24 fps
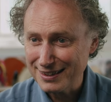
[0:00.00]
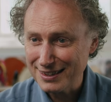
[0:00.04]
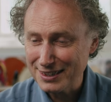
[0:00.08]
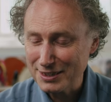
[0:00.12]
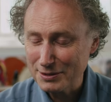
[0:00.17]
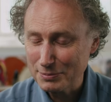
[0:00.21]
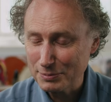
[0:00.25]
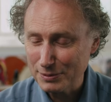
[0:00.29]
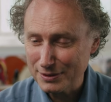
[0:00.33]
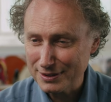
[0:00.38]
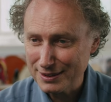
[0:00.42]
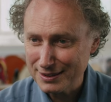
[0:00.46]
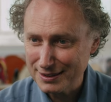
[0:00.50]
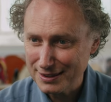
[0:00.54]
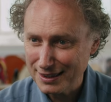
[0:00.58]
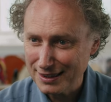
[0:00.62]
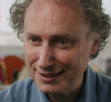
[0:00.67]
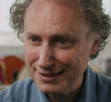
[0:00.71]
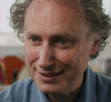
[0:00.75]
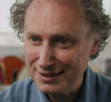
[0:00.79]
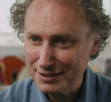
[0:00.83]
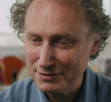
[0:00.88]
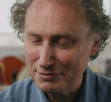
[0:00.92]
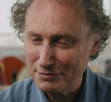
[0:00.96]
this will
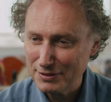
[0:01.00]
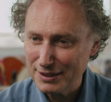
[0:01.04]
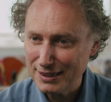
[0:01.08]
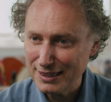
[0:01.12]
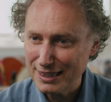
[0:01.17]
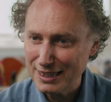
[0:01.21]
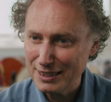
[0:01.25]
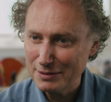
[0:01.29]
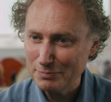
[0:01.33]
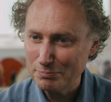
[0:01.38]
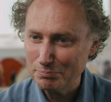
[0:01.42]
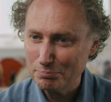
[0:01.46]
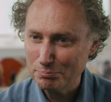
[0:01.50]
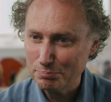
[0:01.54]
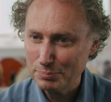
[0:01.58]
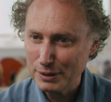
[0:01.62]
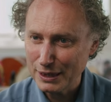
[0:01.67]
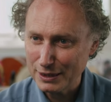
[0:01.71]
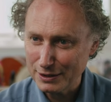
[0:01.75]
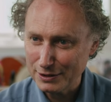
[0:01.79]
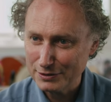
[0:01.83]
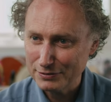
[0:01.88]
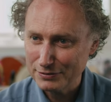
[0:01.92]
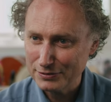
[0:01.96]
send a really
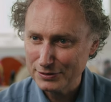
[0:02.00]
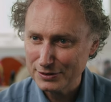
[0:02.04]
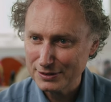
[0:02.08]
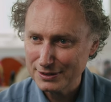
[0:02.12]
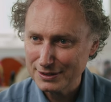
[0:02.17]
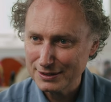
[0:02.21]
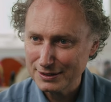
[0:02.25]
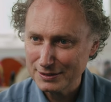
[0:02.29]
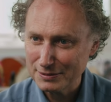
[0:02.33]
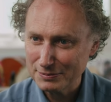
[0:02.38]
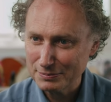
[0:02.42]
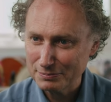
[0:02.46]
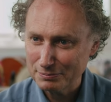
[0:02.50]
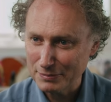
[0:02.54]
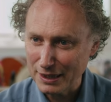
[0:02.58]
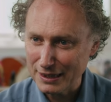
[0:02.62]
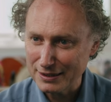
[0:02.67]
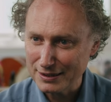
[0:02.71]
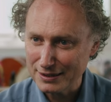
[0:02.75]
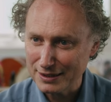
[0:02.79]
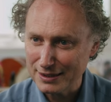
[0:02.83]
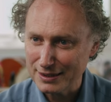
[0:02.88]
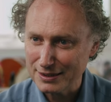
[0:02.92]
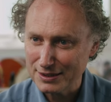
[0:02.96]
powerful
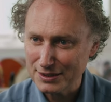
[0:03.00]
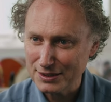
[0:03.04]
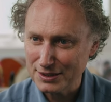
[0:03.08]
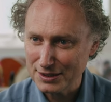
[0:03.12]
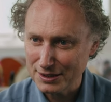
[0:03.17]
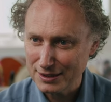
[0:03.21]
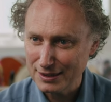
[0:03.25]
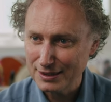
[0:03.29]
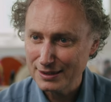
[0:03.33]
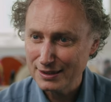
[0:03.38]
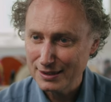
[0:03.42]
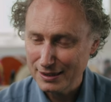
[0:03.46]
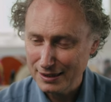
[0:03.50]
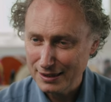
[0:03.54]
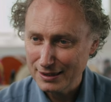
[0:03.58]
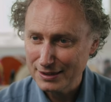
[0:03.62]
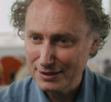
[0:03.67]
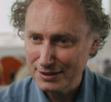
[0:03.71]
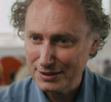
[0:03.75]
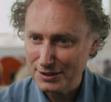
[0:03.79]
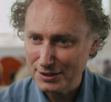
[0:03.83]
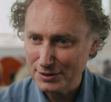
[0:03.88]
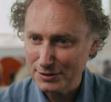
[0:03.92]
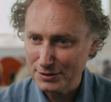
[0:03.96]
message
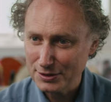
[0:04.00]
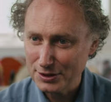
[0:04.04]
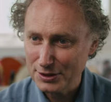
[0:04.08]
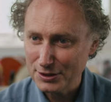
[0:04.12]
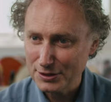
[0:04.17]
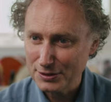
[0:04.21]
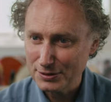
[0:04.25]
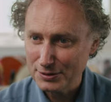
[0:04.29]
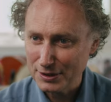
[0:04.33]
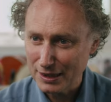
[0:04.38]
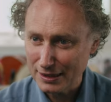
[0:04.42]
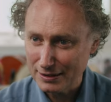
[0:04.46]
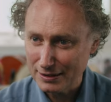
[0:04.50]
to